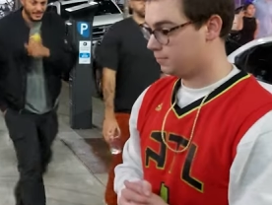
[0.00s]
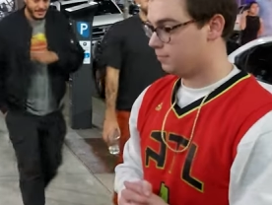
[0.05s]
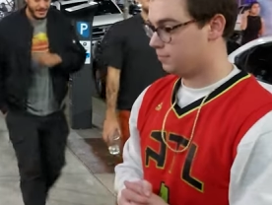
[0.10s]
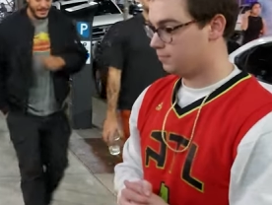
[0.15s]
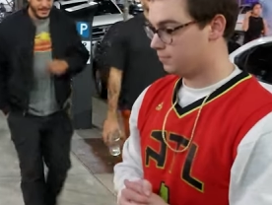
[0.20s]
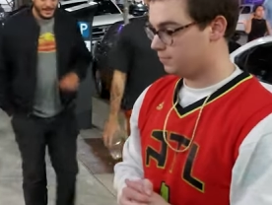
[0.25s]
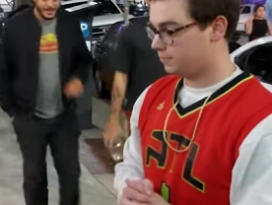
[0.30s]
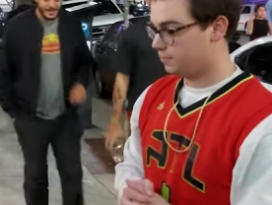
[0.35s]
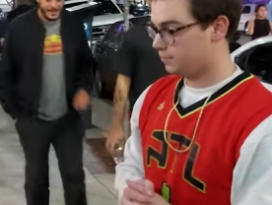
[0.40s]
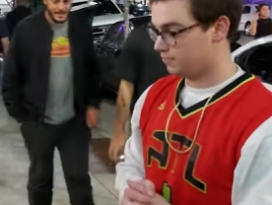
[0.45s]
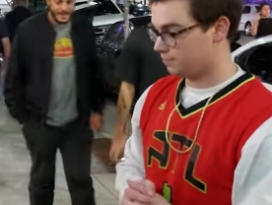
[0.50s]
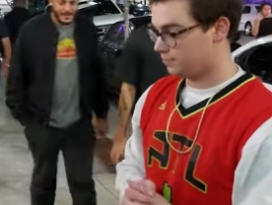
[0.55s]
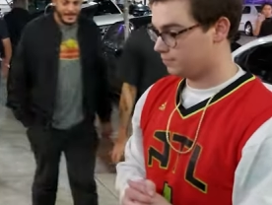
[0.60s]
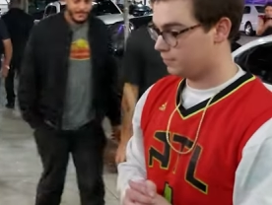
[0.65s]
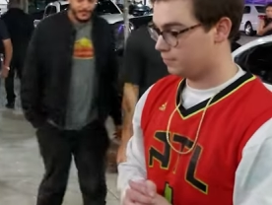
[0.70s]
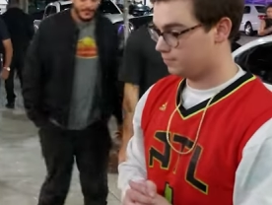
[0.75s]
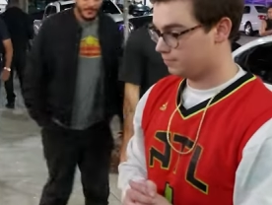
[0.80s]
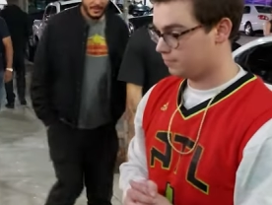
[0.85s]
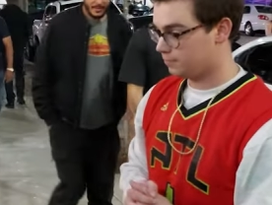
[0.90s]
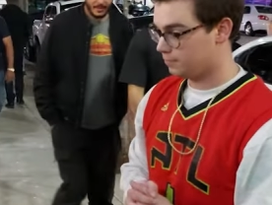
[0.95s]
and Native
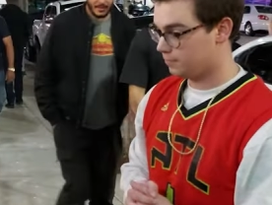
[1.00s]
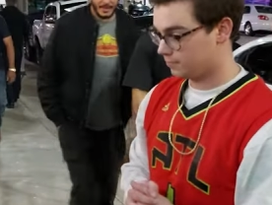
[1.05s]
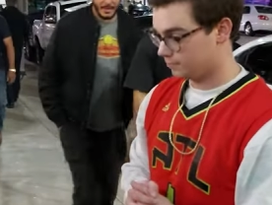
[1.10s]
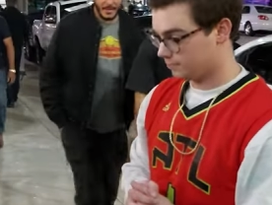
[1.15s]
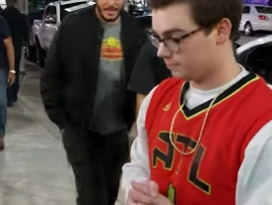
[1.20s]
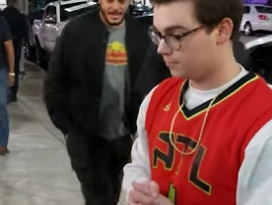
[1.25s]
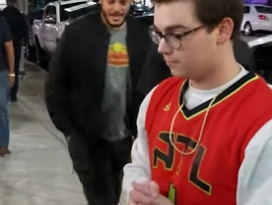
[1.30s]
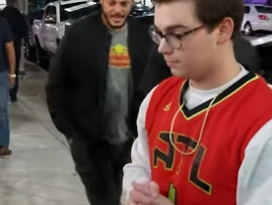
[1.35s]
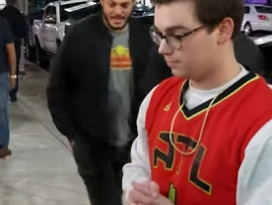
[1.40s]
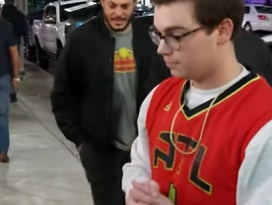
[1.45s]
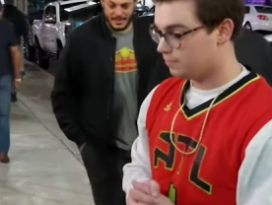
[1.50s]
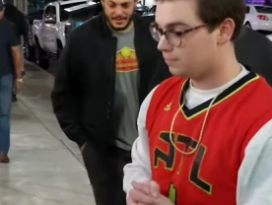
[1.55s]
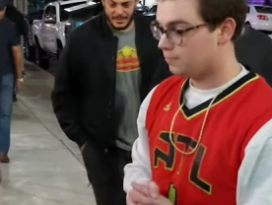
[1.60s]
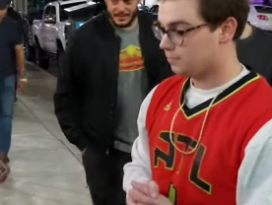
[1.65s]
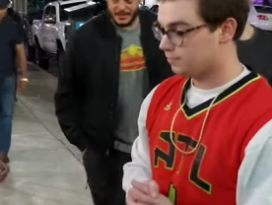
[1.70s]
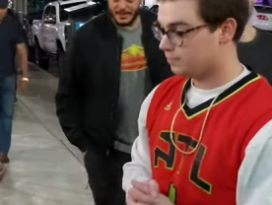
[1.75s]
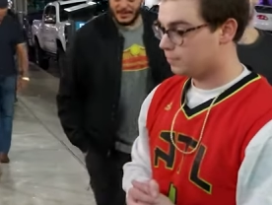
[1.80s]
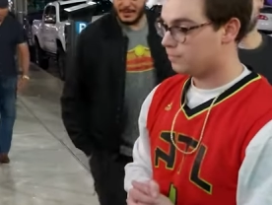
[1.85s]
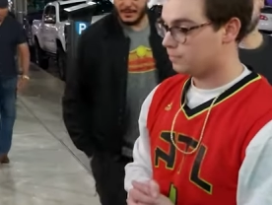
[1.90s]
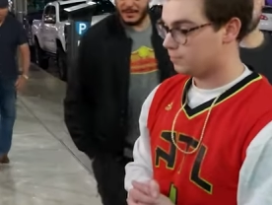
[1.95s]
Americans in
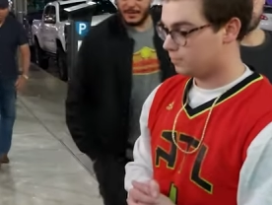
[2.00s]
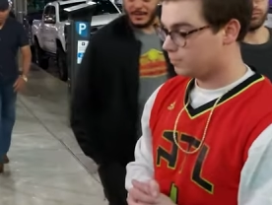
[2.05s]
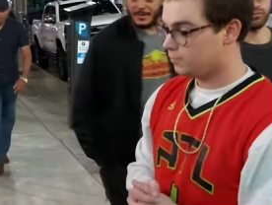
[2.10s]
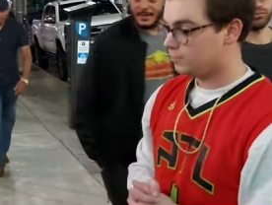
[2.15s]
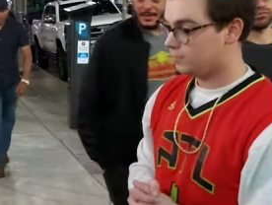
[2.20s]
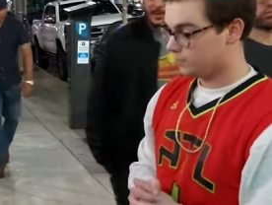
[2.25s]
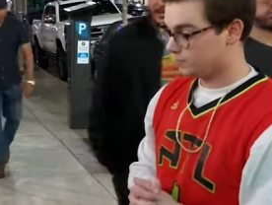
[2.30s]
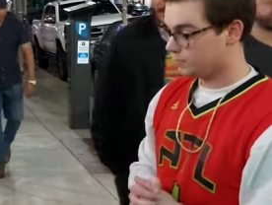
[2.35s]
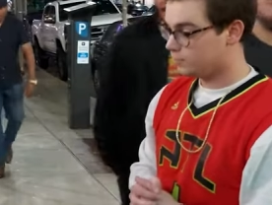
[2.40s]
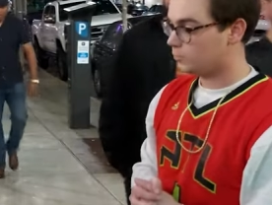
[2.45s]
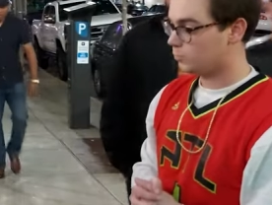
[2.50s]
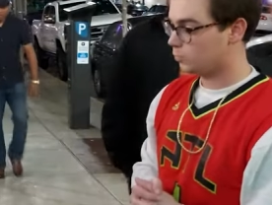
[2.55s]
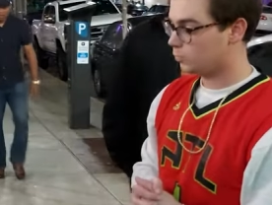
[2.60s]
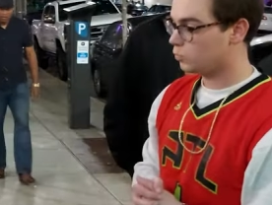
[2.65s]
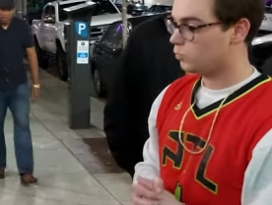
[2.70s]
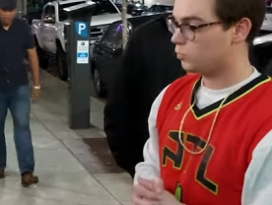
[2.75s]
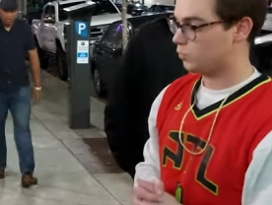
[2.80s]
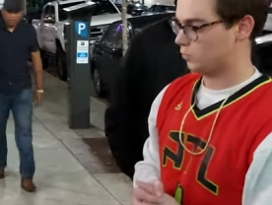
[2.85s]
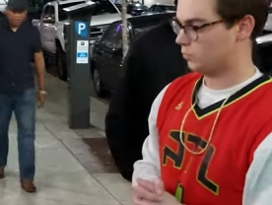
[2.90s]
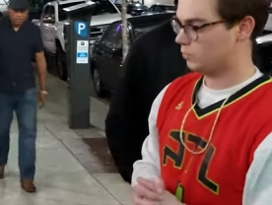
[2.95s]
slavery, hanging
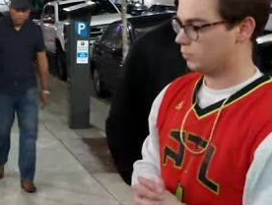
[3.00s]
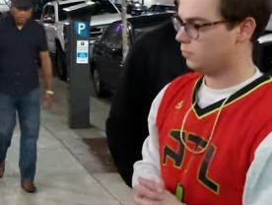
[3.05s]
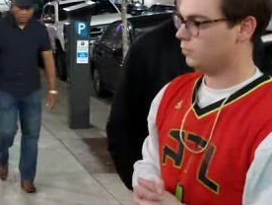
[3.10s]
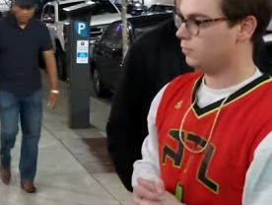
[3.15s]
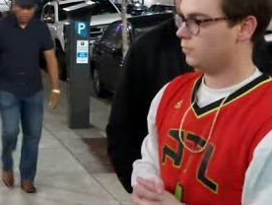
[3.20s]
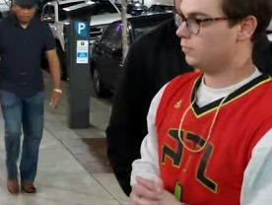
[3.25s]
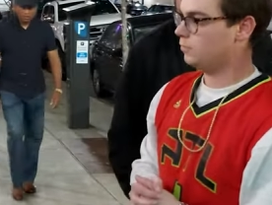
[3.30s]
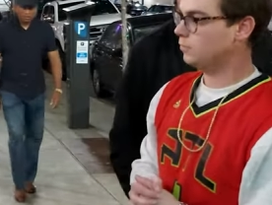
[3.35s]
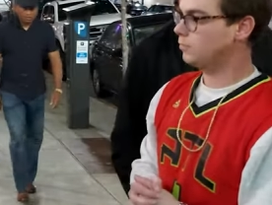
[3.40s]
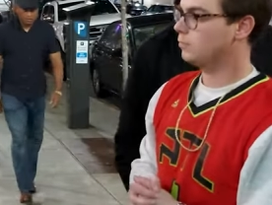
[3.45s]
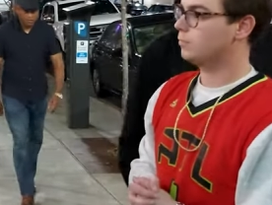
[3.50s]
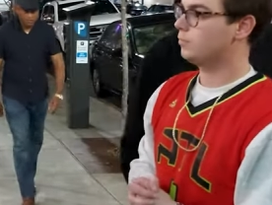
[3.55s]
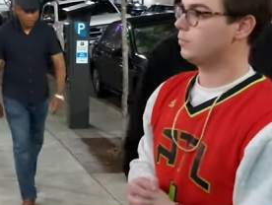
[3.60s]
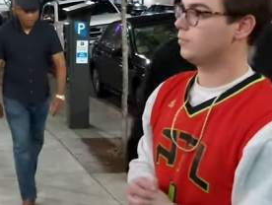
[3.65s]
from trees,